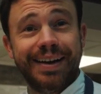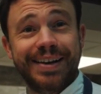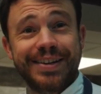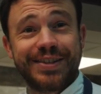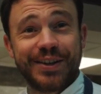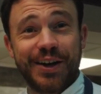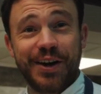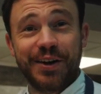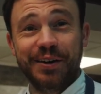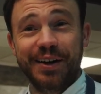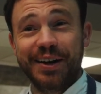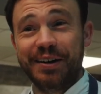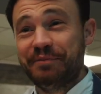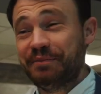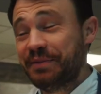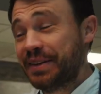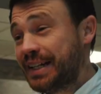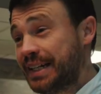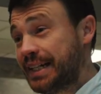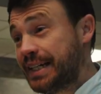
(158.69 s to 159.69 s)
So
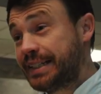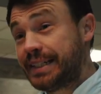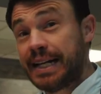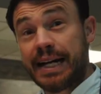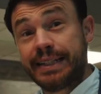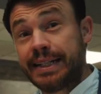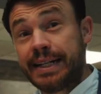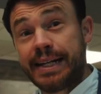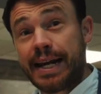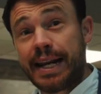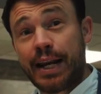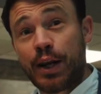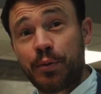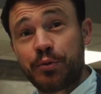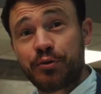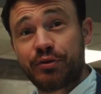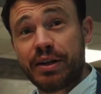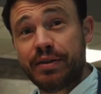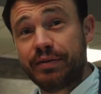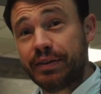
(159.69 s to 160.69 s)
Dad didn't get any
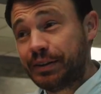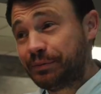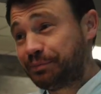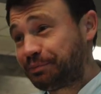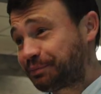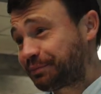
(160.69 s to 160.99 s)
lobster either.